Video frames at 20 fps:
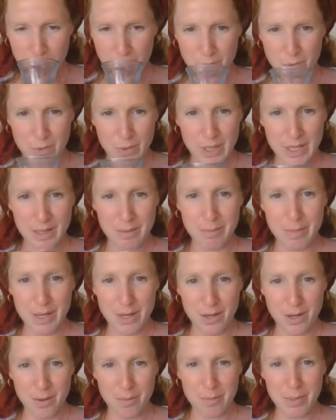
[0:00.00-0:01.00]
really
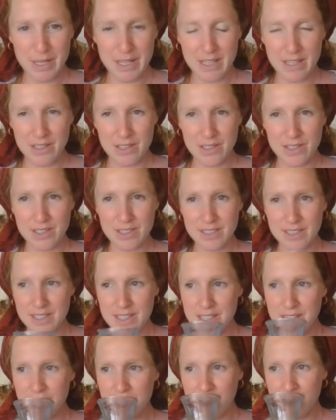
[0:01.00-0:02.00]
bitter
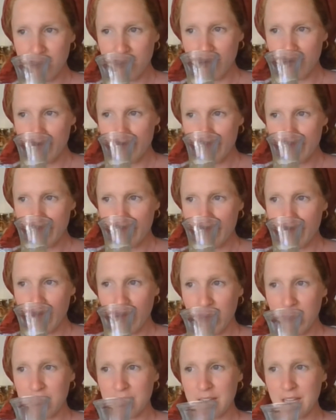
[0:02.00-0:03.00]
peels
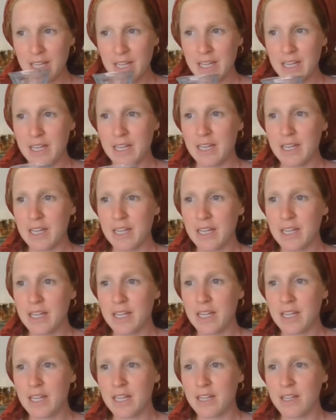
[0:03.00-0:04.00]
and like,
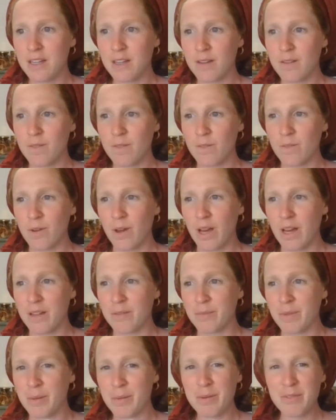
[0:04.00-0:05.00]

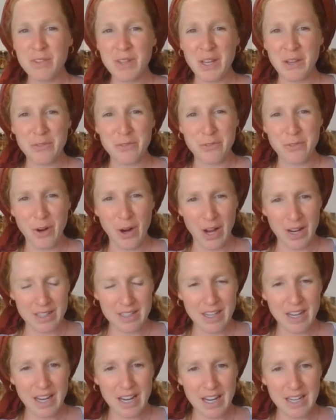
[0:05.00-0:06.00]
and maybe even like
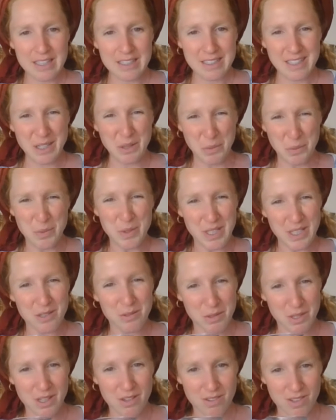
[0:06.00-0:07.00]
vodka, like really,
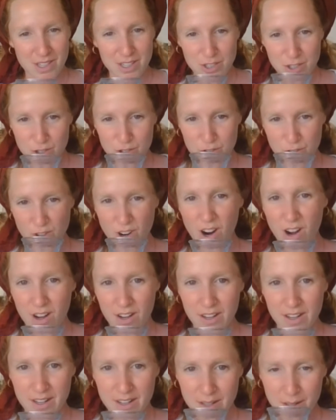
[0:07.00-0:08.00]
really, really
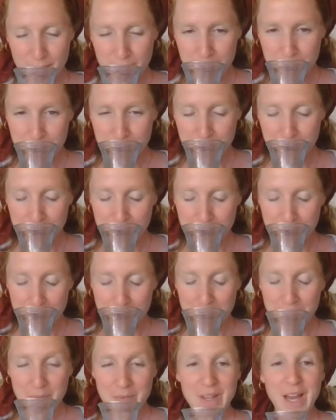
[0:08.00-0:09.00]
strong.
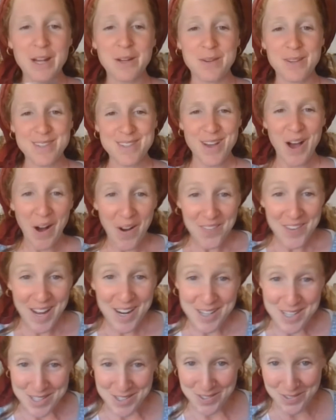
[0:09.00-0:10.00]
Anyways, all
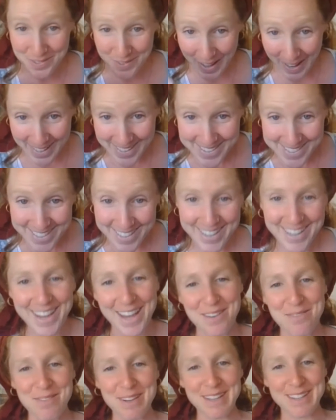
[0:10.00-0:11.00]
that is great.
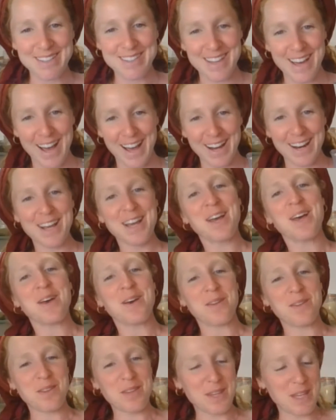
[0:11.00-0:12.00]
It means that
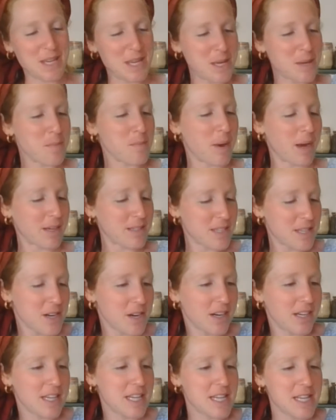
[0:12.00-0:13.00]
the
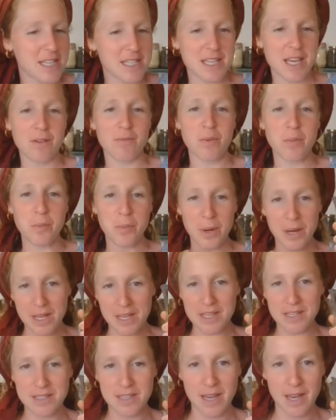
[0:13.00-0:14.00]
bacteria and yeast have been
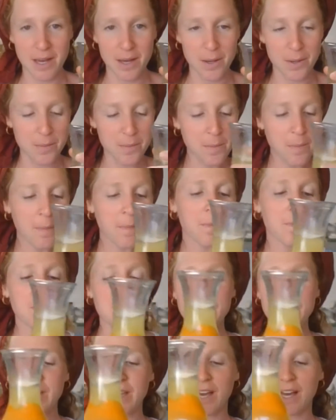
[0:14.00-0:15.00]
breaking down
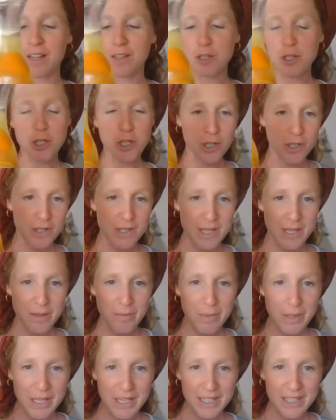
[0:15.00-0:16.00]
the sugars and
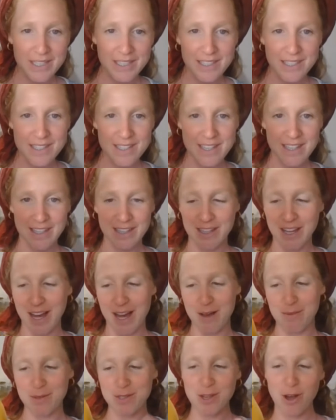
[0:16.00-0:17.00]
the peels.
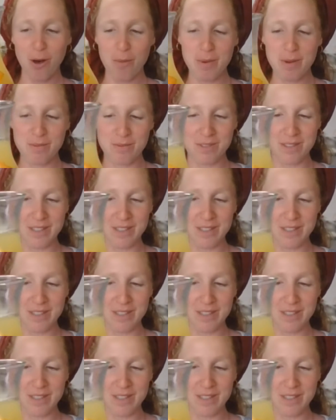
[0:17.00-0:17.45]
It's all been